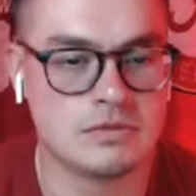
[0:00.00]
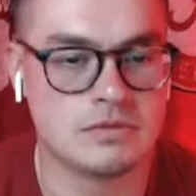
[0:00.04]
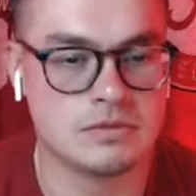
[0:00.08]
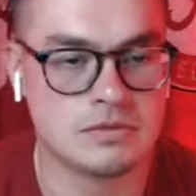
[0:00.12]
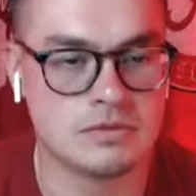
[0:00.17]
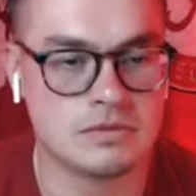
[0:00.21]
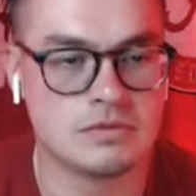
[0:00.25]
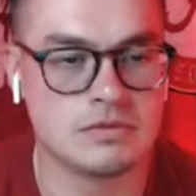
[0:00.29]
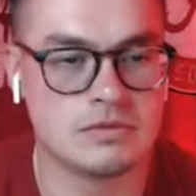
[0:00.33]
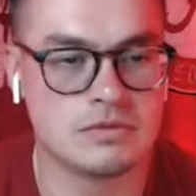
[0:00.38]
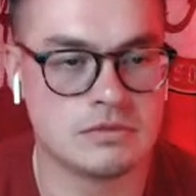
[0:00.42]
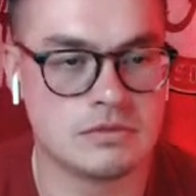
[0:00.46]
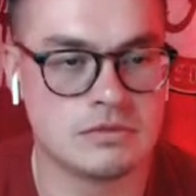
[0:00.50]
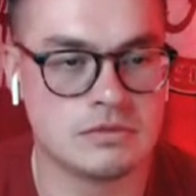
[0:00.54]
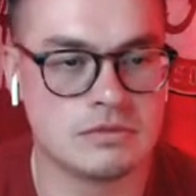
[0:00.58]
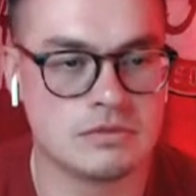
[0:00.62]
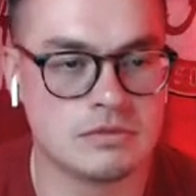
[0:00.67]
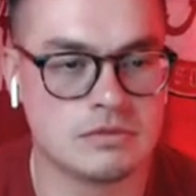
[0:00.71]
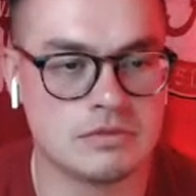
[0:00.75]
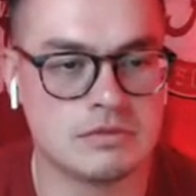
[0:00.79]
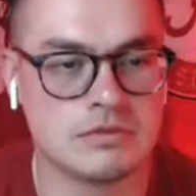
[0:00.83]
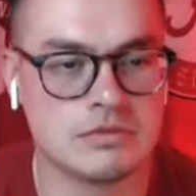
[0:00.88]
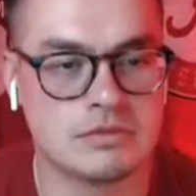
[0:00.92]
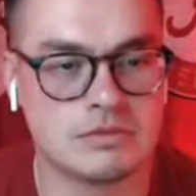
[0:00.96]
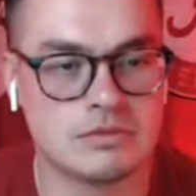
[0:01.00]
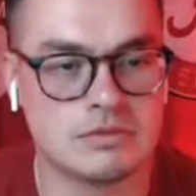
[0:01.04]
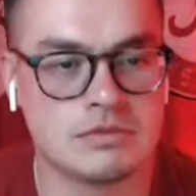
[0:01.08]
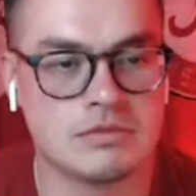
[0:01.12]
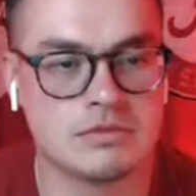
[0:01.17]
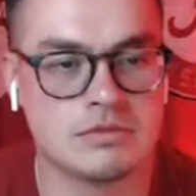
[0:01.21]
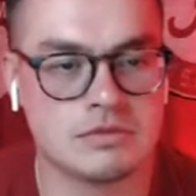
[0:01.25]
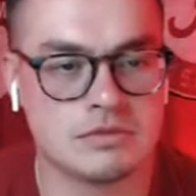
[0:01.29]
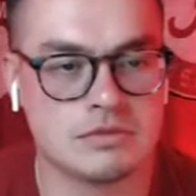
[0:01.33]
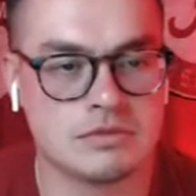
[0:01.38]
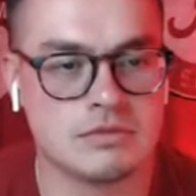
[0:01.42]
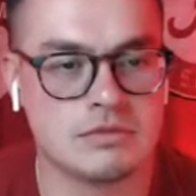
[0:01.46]

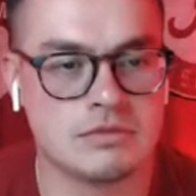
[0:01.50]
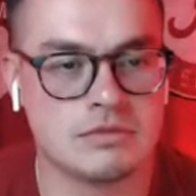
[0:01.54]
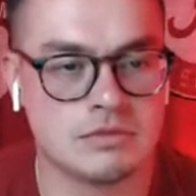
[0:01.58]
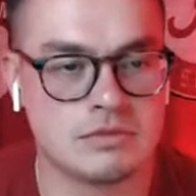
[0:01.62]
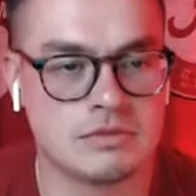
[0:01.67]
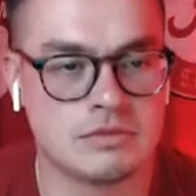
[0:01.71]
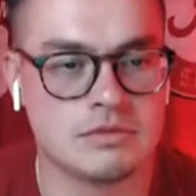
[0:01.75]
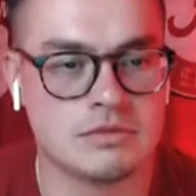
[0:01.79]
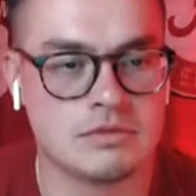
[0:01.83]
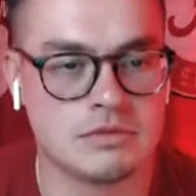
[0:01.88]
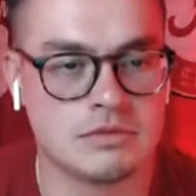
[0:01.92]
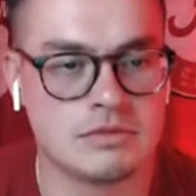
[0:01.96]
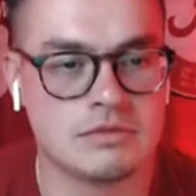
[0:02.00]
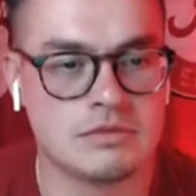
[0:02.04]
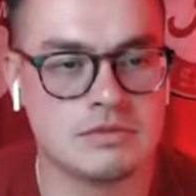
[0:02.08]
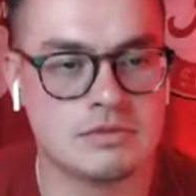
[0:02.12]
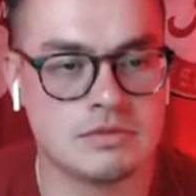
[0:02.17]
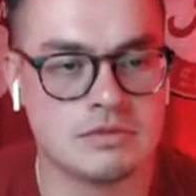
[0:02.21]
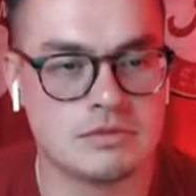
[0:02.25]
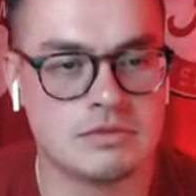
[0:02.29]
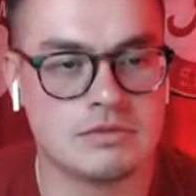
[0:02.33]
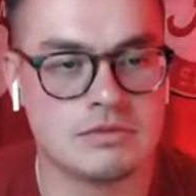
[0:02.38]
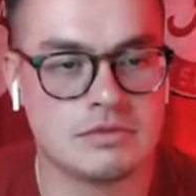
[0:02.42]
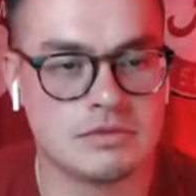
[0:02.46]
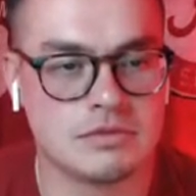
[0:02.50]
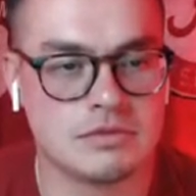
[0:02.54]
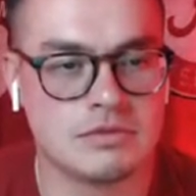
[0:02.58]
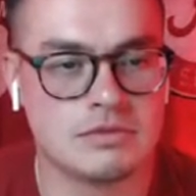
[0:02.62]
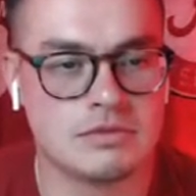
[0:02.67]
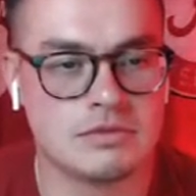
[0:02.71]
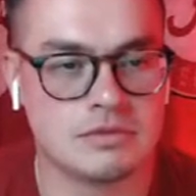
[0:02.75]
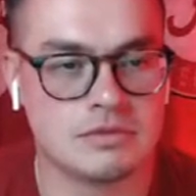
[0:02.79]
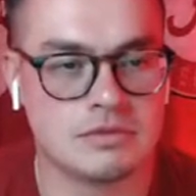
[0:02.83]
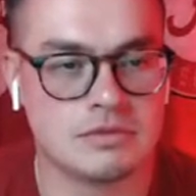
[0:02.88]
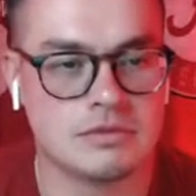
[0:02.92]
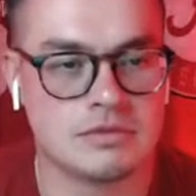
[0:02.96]

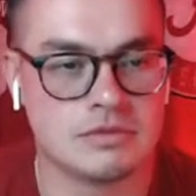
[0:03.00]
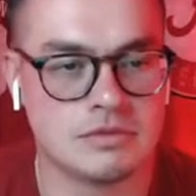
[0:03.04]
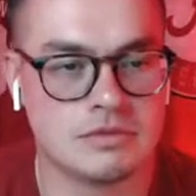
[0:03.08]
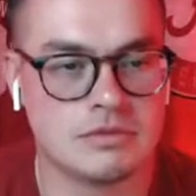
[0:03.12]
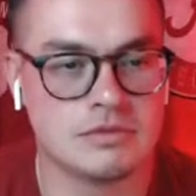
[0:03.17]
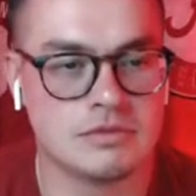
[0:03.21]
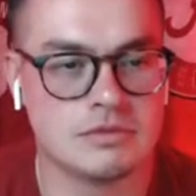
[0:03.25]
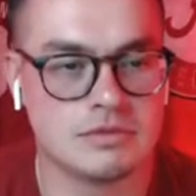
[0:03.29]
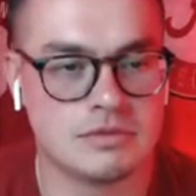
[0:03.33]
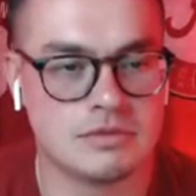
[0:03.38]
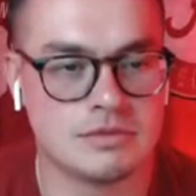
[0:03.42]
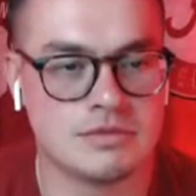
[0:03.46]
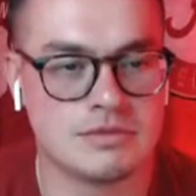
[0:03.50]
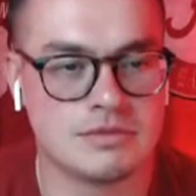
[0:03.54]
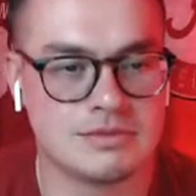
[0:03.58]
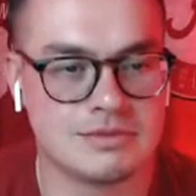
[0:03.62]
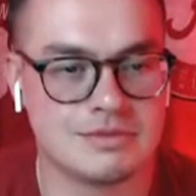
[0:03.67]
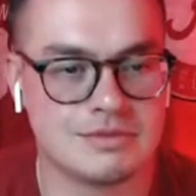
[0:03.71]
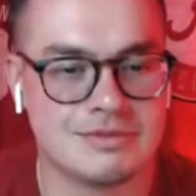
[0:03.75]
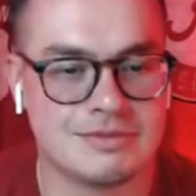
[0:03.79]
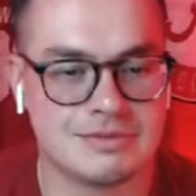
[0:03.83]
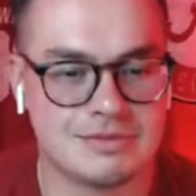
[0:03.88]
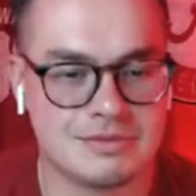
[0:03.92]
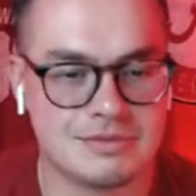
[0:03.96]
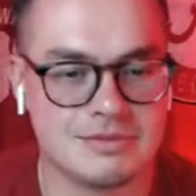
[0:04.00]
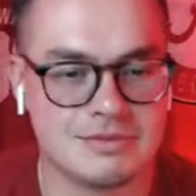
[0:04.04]
The person shown says nothing.